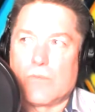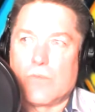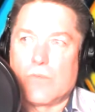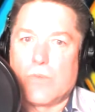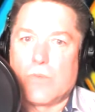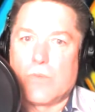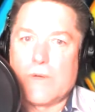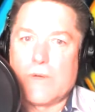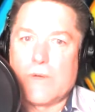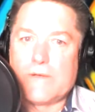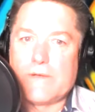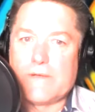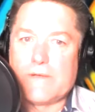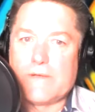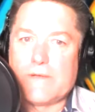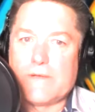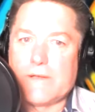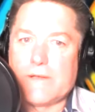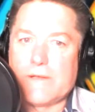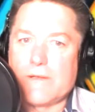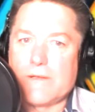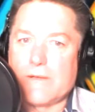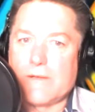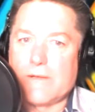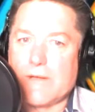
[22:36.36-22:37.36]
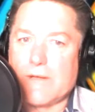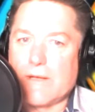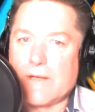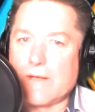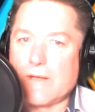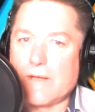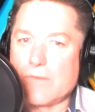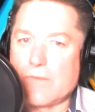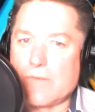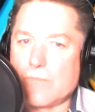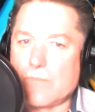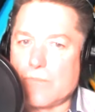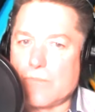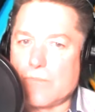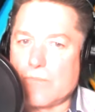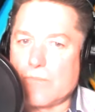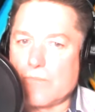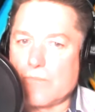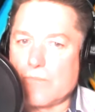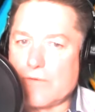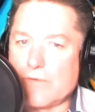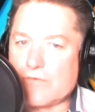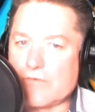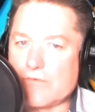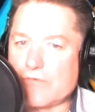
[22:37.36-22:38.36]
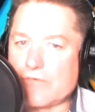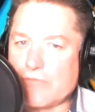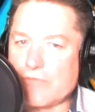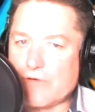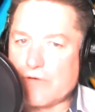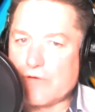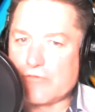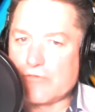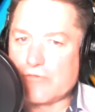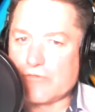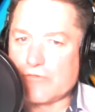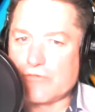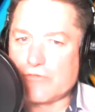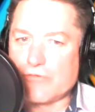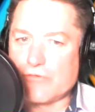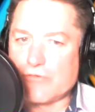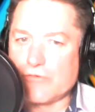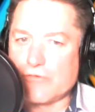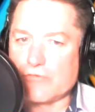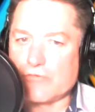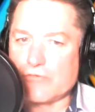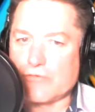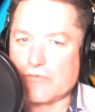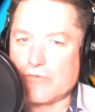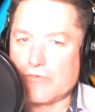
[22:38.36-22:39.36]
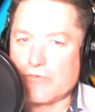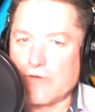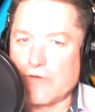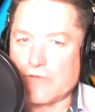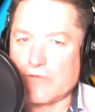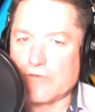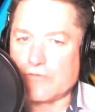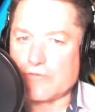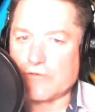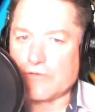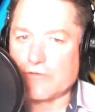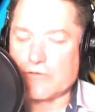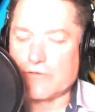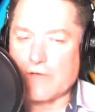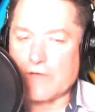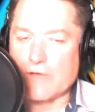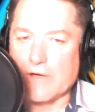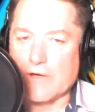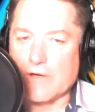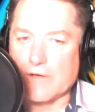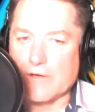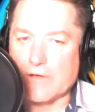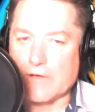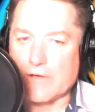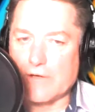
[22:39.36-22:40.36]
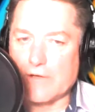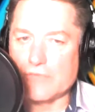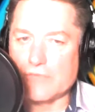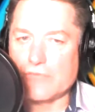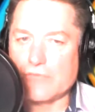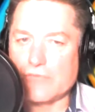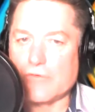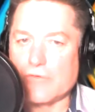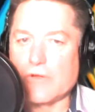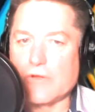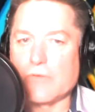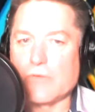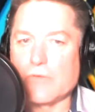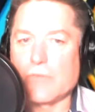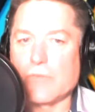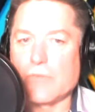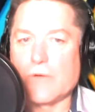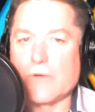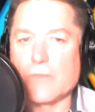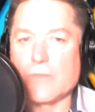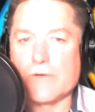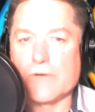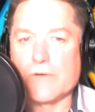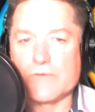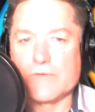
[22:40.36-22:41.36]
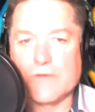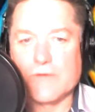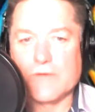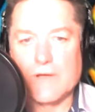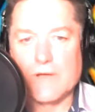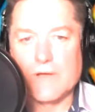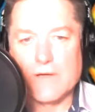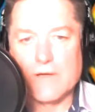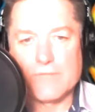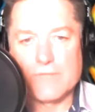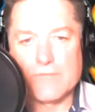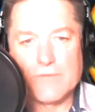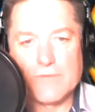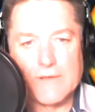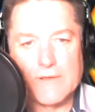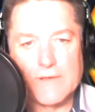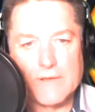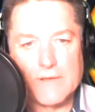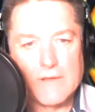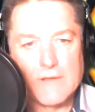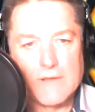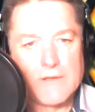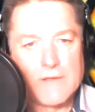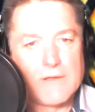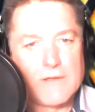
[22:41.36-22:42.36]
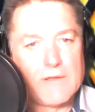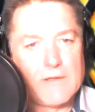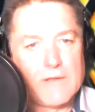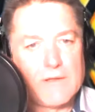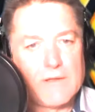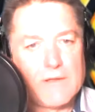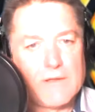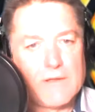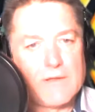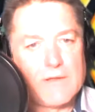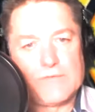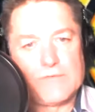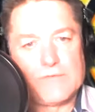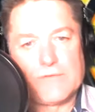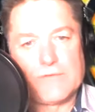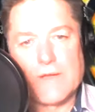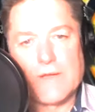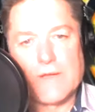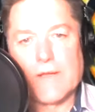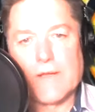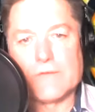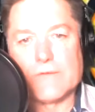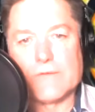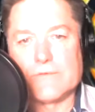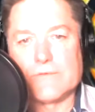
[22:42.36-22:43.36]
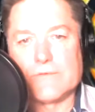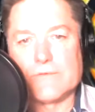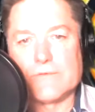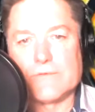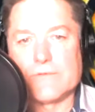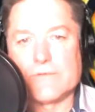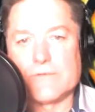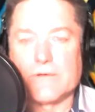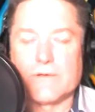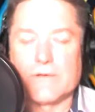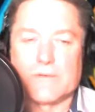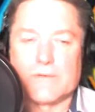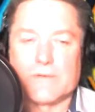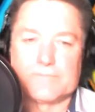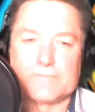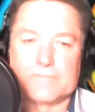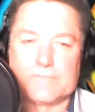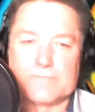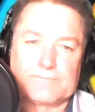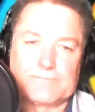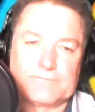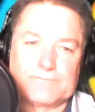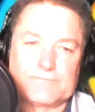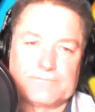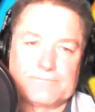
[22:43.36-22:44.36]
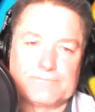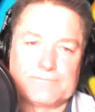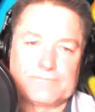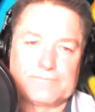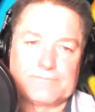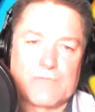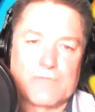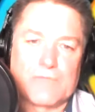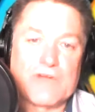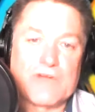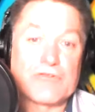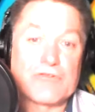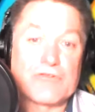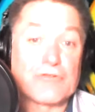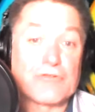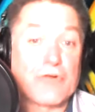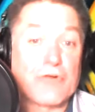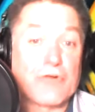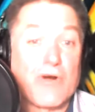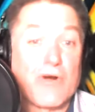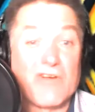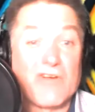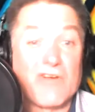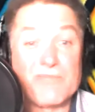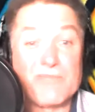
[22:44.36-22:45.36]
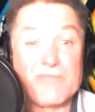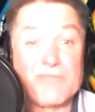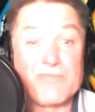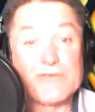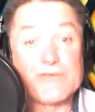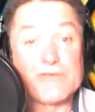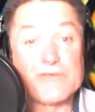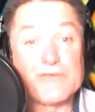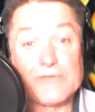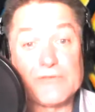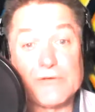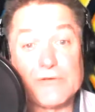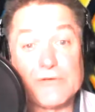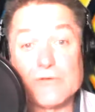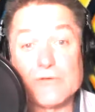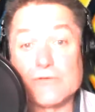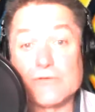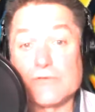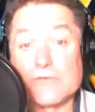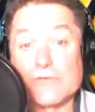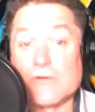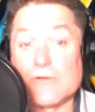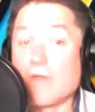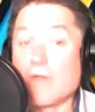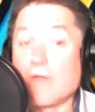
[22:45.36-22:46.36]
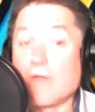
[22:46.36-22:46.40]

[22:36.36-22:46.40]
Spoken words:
We did a registration search across the entire country. We went to every state registrar of businesses